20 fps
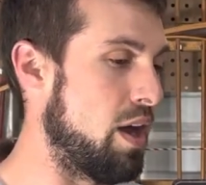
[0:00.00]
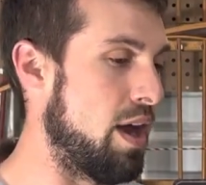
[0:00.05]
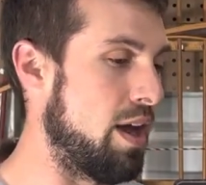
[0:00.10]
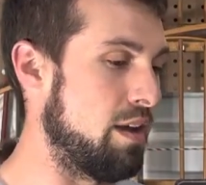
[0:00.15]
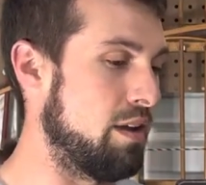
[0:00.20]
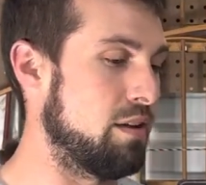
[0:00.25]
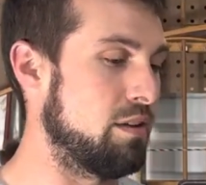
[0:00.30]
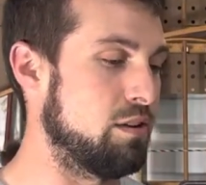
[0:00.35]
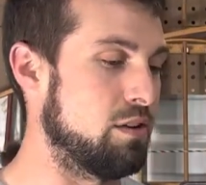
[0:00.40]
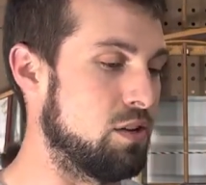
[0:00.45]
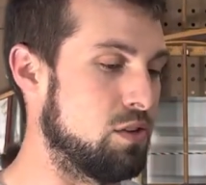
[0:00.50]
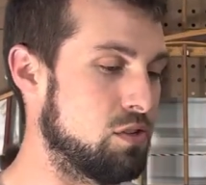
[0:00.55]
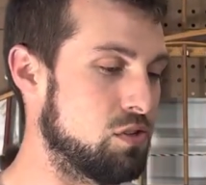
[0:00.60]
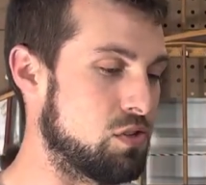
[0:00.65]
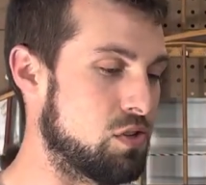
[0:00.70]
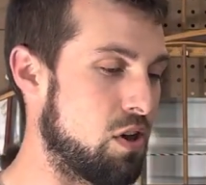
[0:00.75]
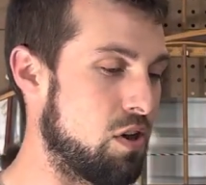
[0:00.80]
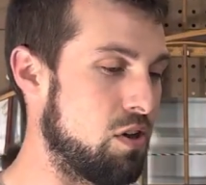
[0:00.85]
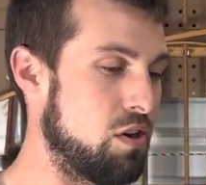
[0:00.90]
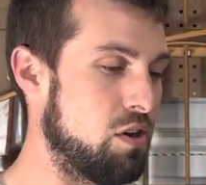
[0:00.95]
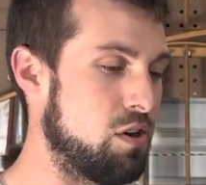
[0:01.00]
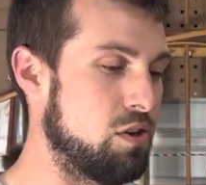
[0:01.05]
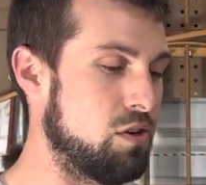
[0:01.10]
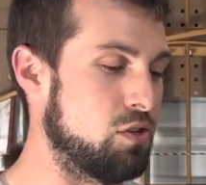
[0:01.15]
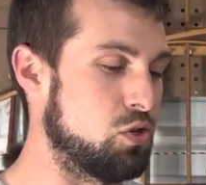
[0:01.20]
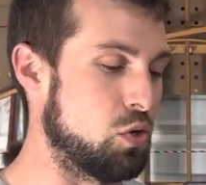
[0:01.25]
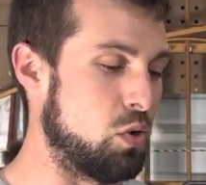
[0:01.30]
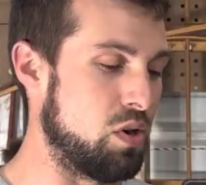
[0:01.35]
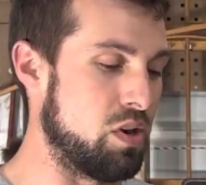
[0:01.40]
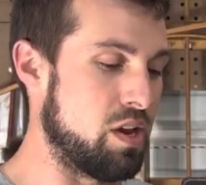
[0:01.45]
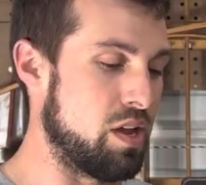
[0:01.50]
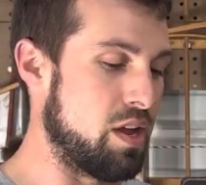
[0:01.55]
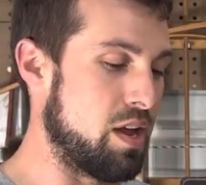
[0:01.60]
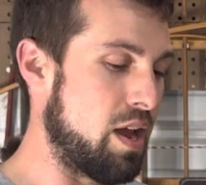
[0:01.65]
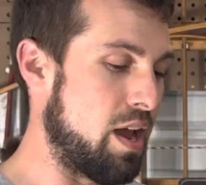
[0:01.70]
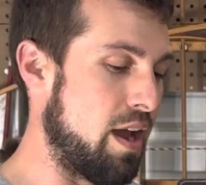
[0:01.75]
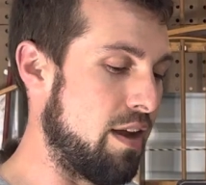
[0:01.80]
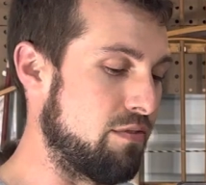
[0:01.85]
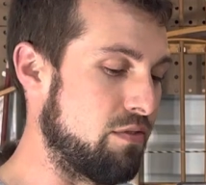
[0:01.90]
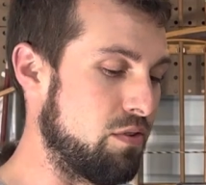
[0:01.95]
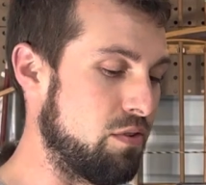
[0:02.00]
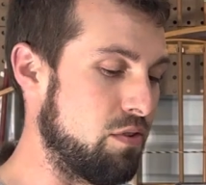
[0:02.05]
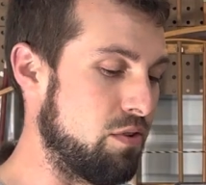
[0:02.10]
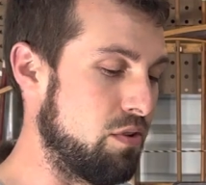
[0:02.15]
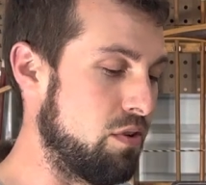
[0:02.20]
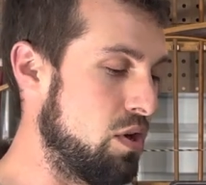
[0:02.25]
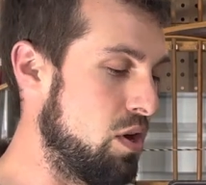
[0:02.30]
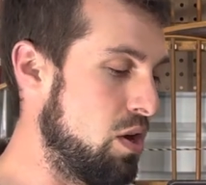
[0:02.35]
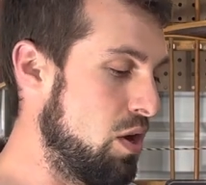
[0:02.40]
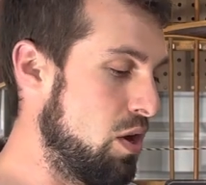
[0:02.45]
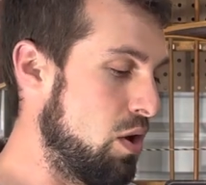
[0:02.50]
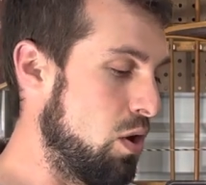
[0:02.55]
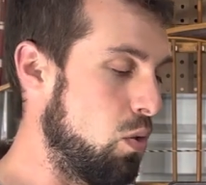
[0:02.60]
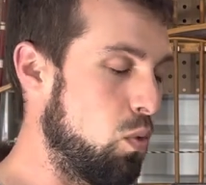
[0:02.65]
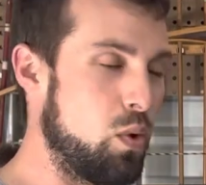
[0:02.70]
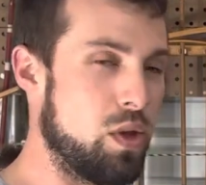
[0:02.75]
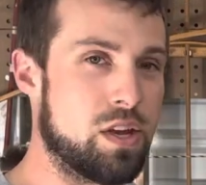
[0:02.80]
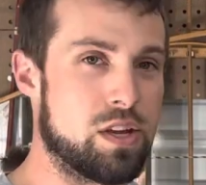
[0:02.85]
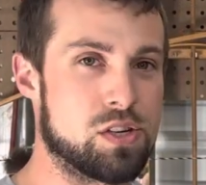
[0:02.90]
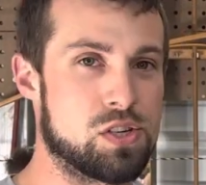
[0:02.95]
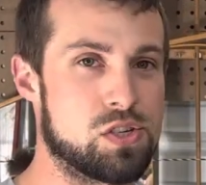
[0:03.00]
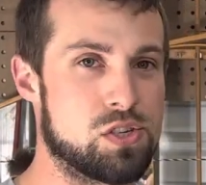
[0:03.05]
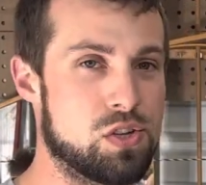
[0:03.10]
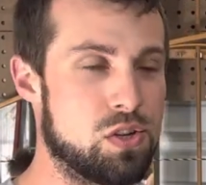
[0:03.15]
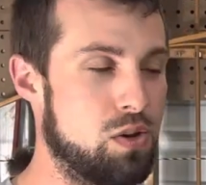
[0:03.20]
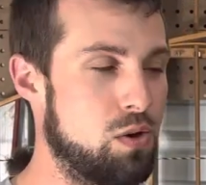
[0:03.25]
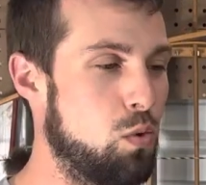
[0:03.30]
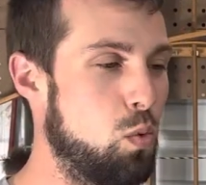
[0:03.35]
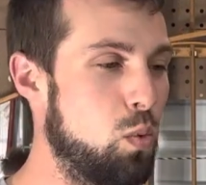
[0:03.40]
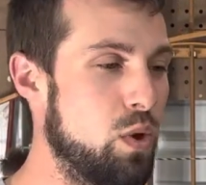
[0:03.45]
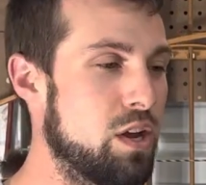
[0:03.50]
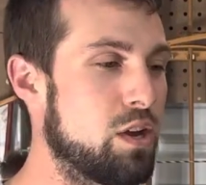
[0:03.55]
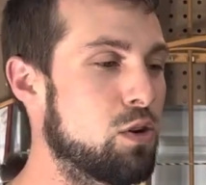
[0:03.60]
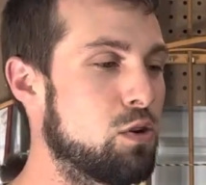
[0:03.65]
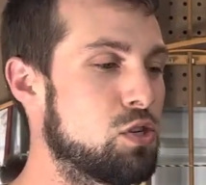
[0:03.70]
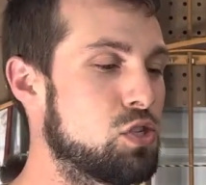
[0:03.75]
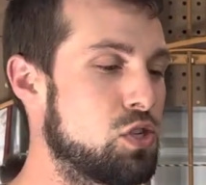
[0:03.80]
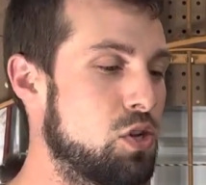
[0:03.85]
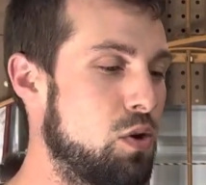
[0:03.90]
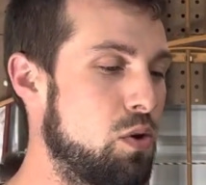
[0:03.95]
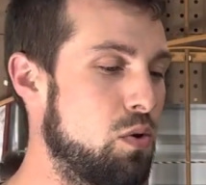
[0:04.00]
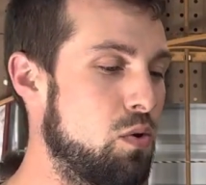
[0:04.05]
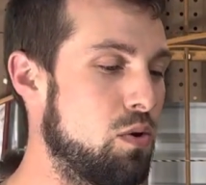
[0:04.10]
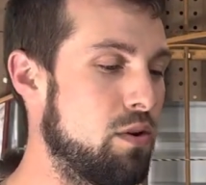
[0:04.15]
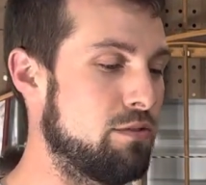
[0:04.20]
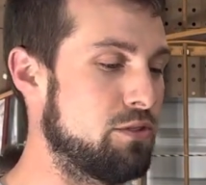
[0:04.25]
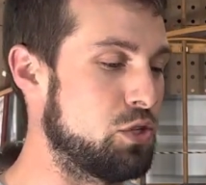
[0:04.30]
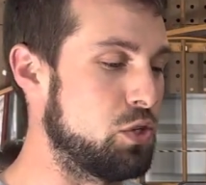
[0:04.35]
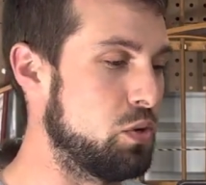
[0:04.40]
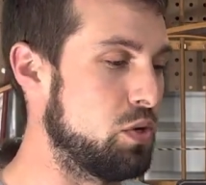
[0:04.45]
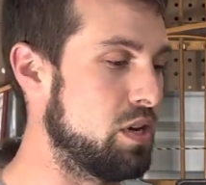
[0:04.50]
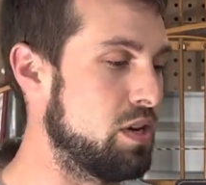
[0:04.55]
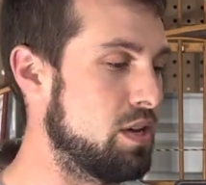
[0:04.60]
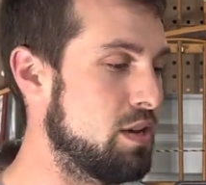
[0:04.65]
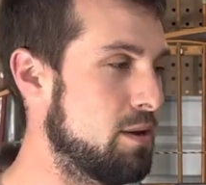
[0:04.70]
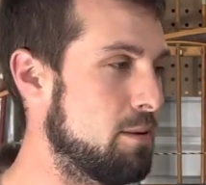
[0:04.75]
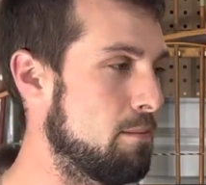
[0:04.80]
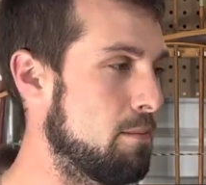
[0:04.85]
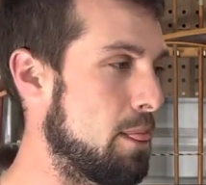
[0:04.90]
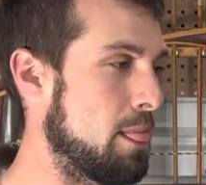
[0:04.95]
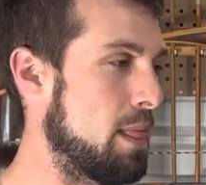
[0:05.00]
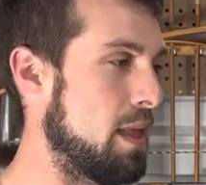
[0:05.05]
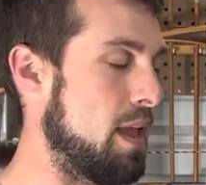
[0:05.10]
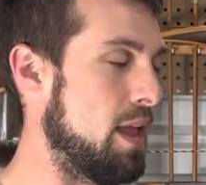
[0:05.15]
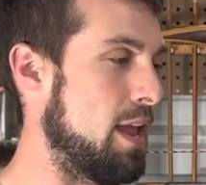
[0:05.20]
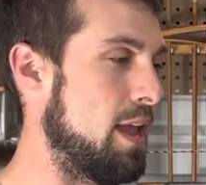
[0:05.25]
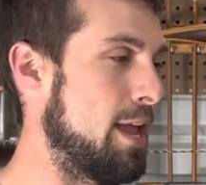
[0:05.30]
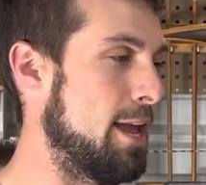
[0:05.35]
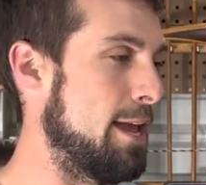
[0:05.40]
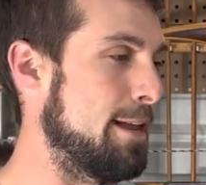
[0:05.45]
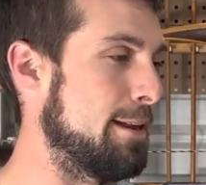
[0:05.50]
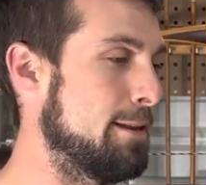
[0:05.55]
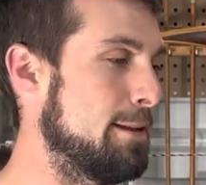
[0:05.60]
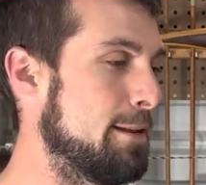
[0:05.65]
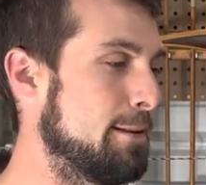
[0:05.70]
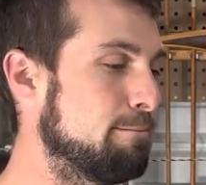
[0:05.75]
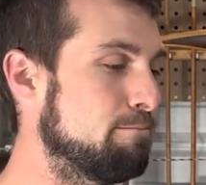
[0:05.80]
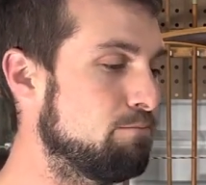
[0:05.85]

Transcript: I started enjoying it after a week or so of shooting it, and